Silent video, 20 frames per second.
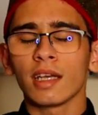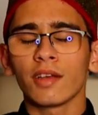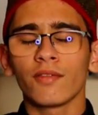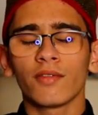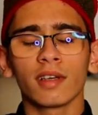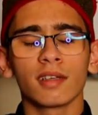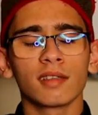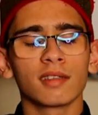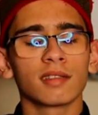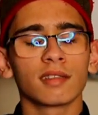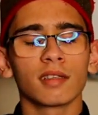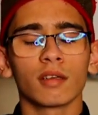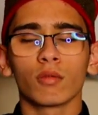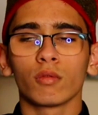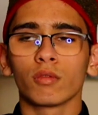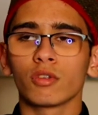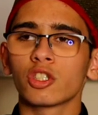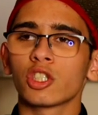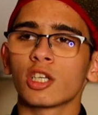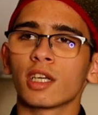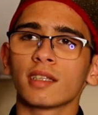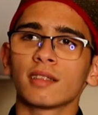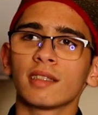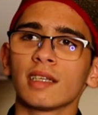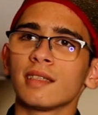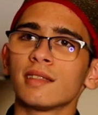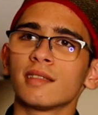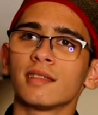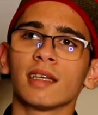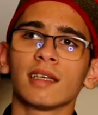every soul shall
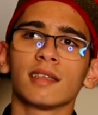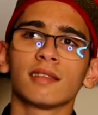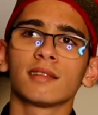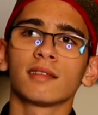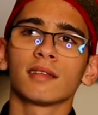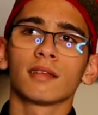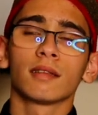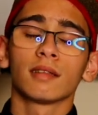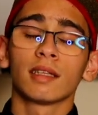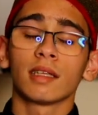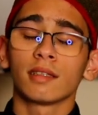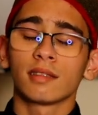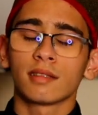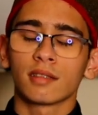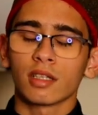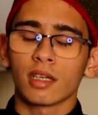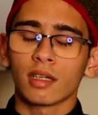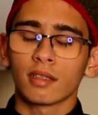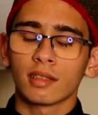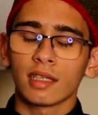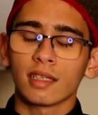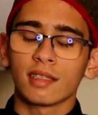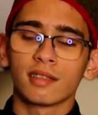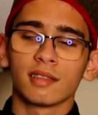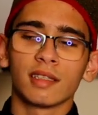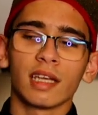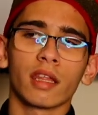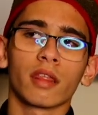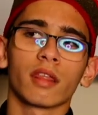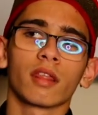taste
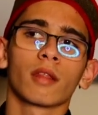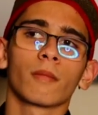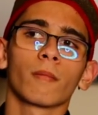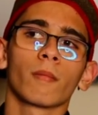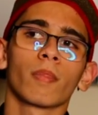death.